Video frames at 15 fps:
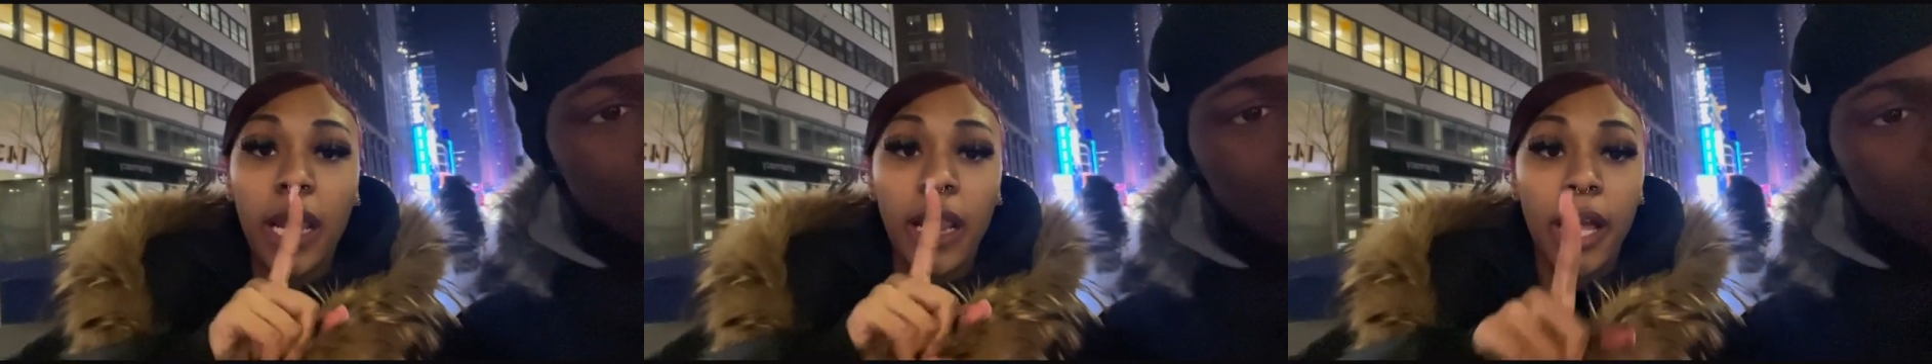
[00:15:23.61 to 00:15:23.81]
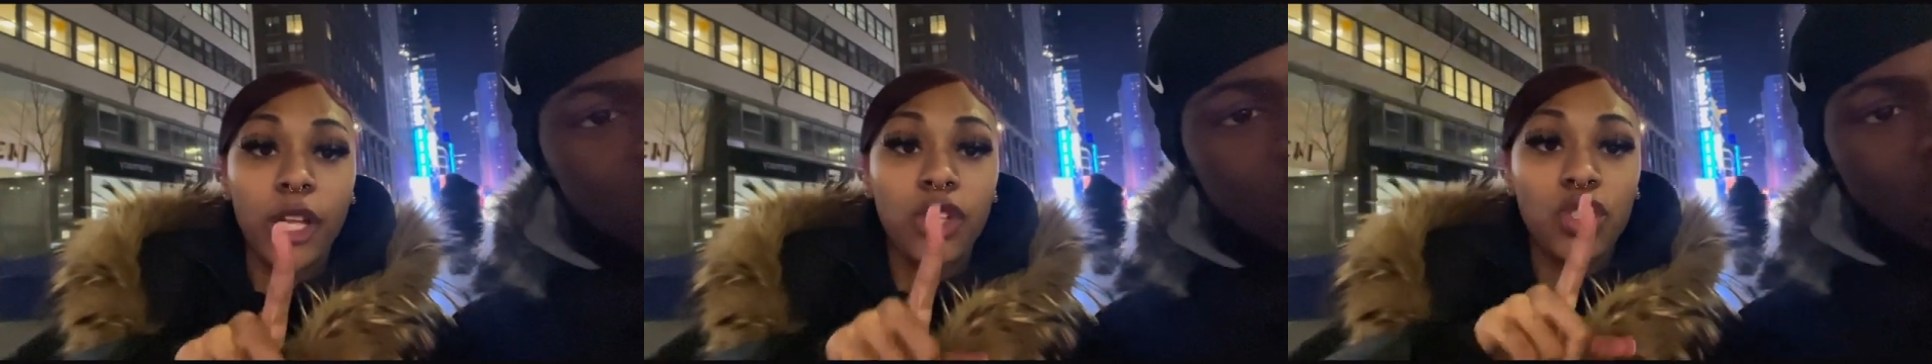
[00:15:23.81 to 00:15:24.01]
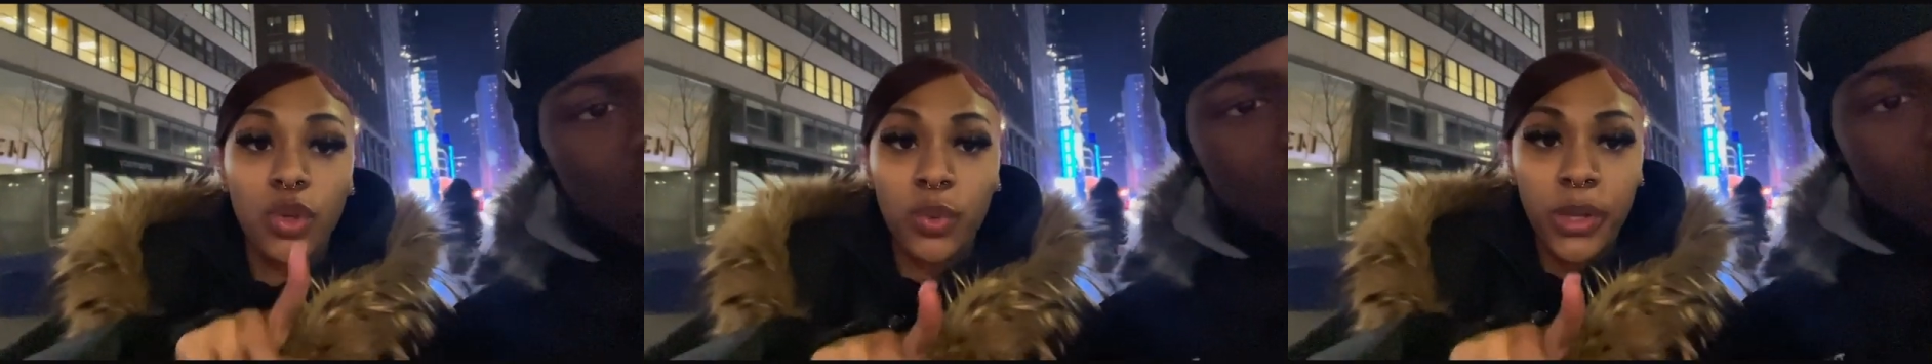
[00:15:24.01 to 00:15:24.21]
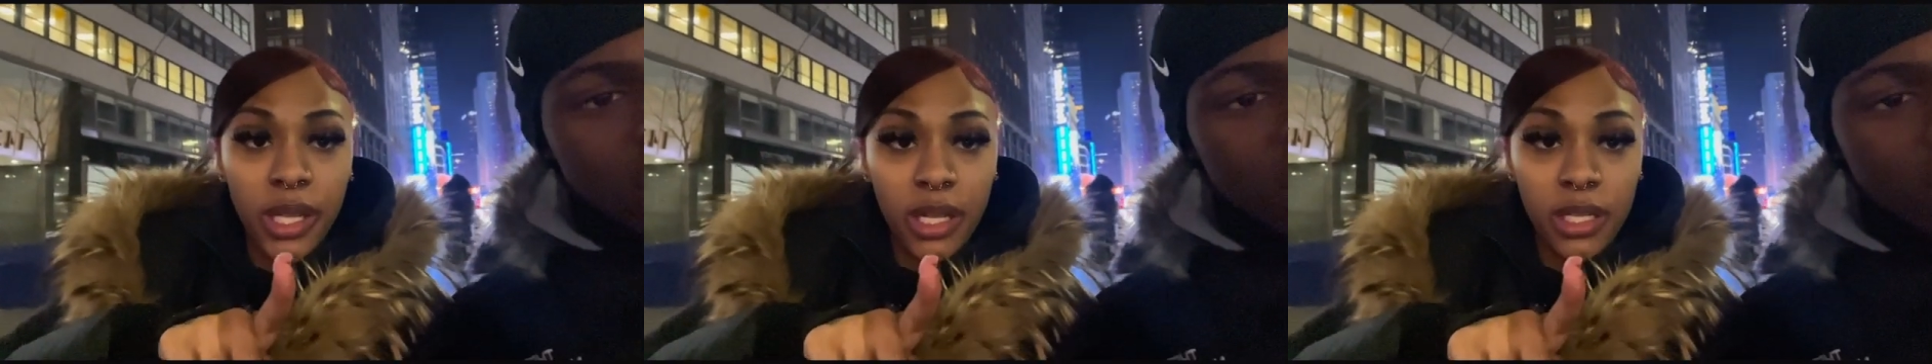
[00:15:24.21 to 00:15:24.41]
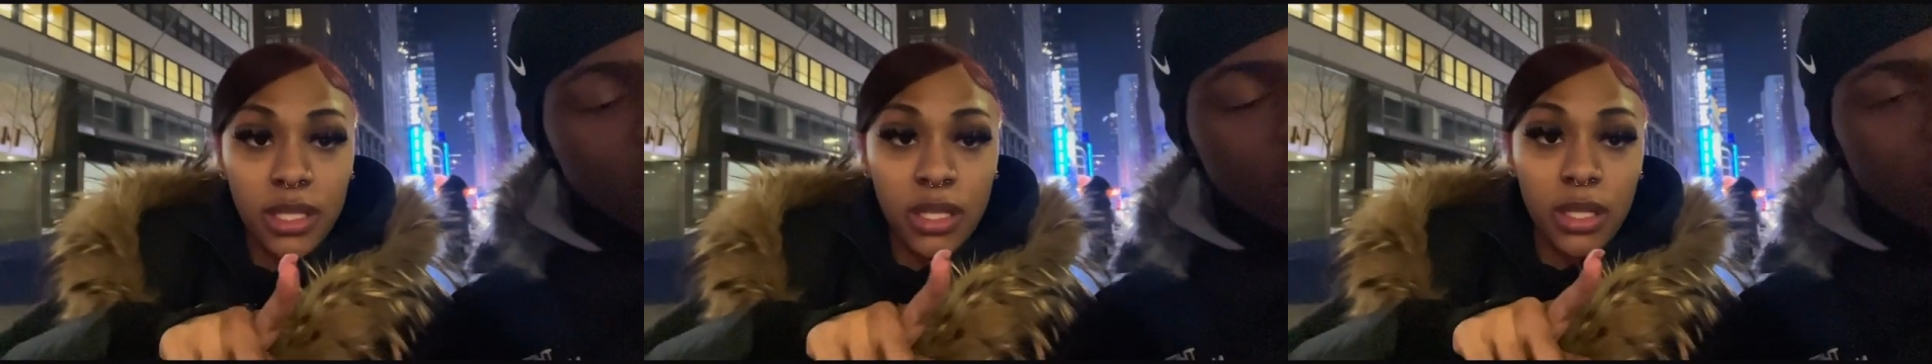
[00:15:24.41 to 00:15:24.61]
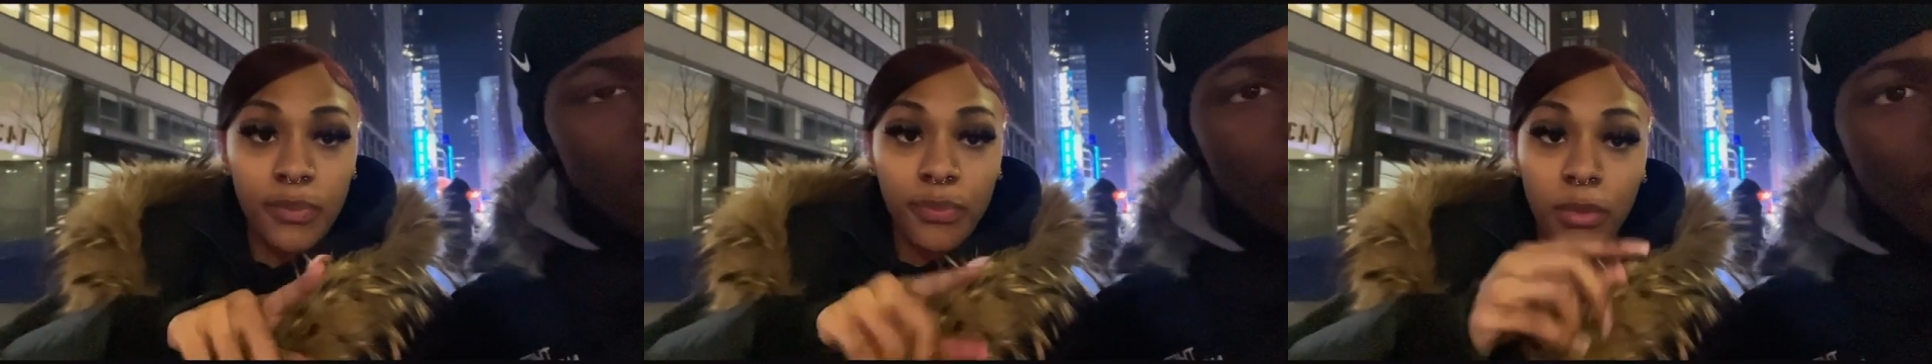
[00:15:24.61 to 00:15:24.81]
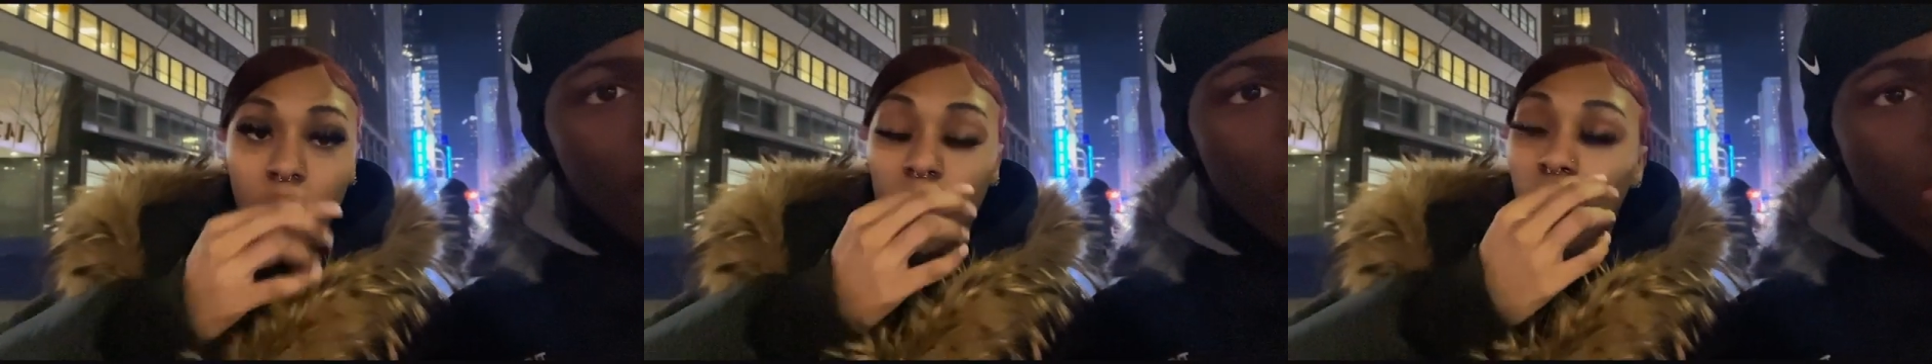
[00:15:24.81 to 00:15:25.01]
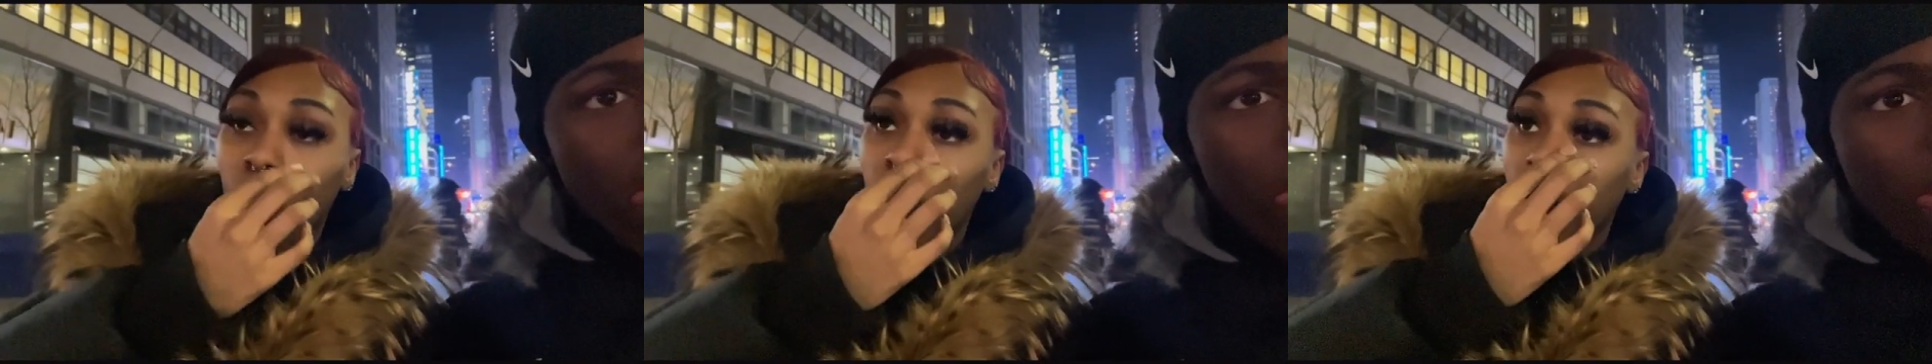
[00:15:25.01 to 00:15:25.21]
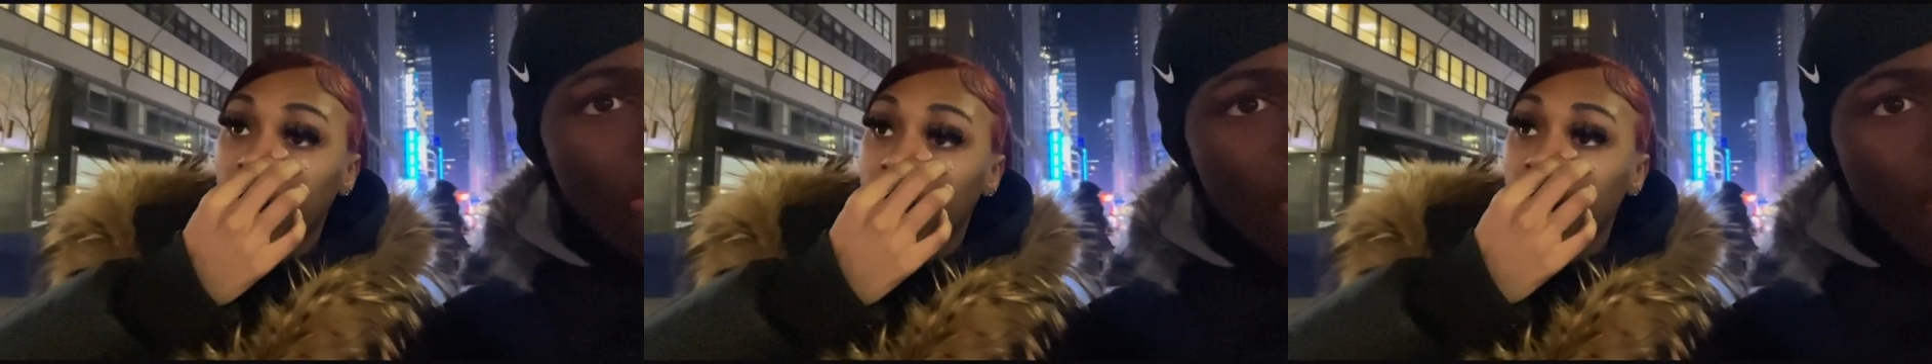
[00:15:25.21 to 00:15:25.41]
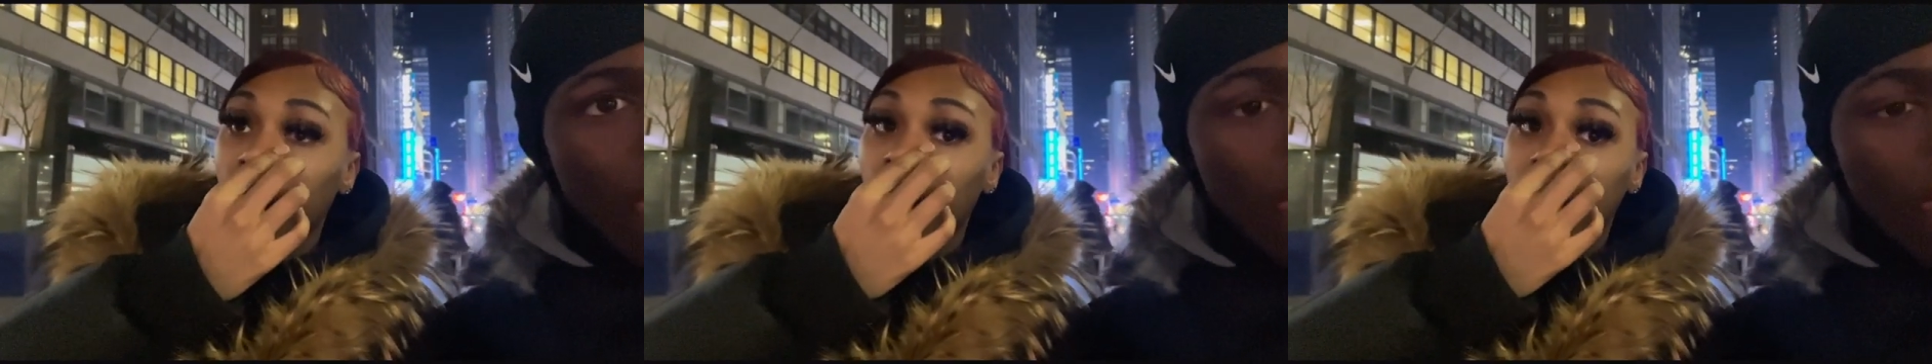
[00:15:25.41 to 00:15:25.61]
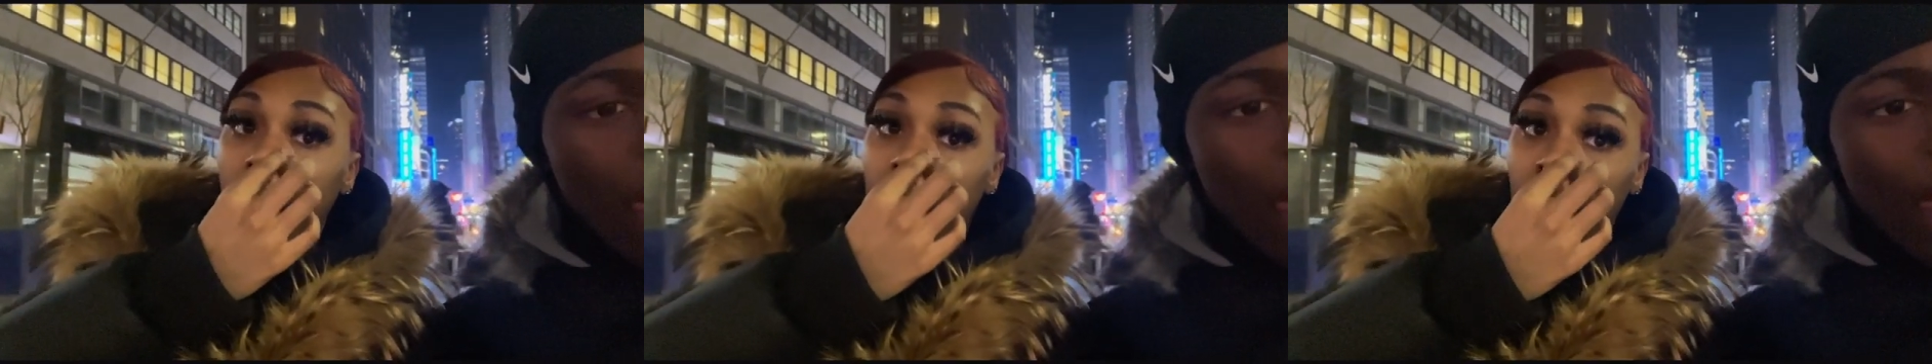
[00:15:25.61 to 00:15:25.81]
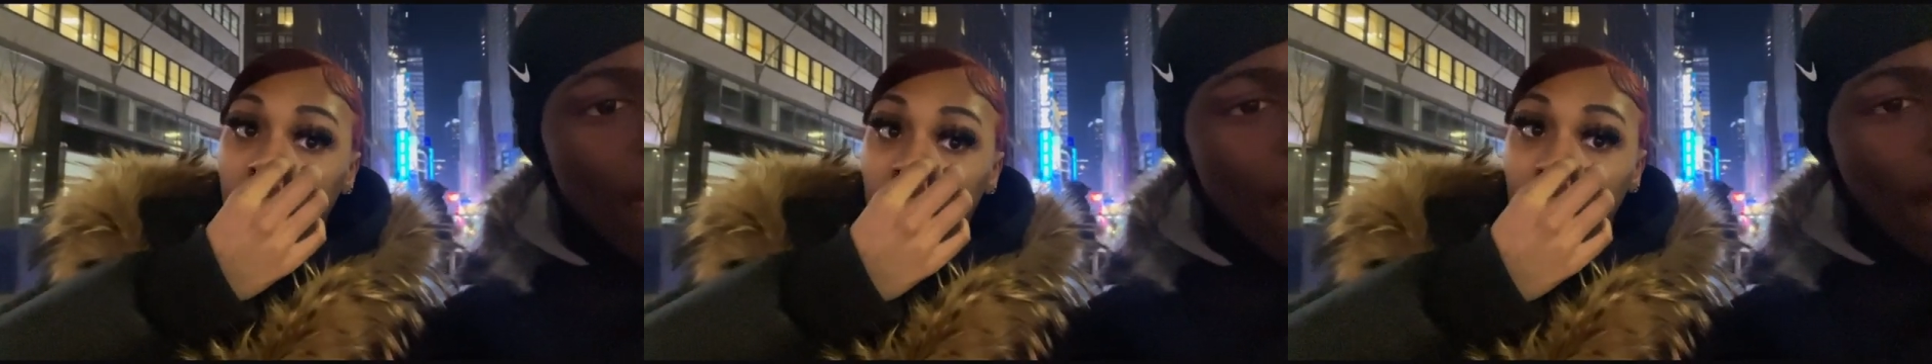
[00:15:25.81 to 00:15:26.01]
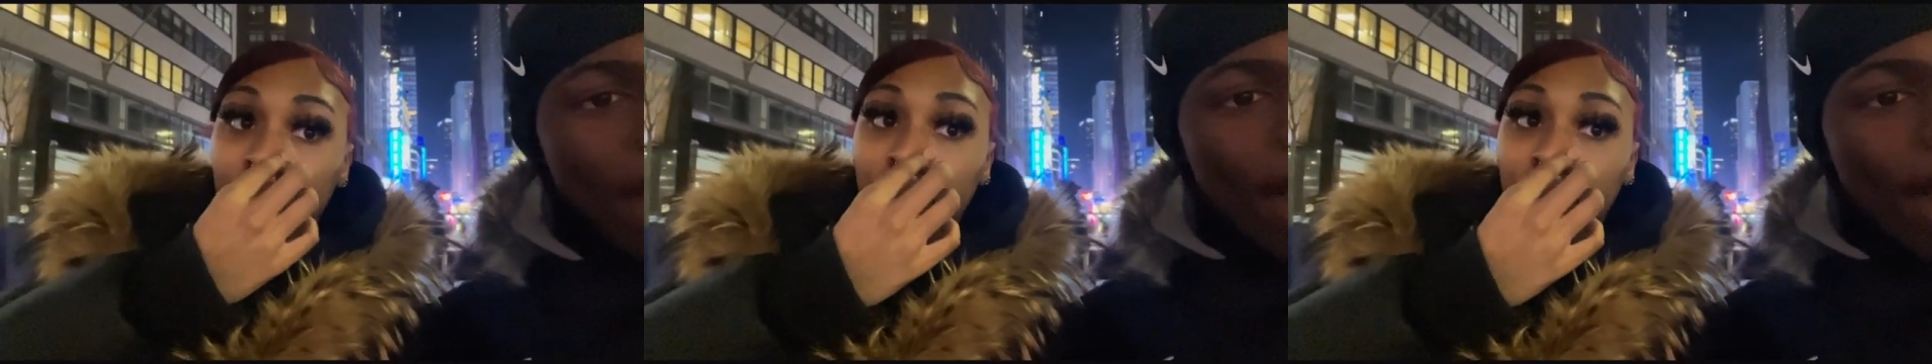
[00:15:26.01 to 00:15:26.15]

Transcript: In like 2 weeks, we're gonna go back.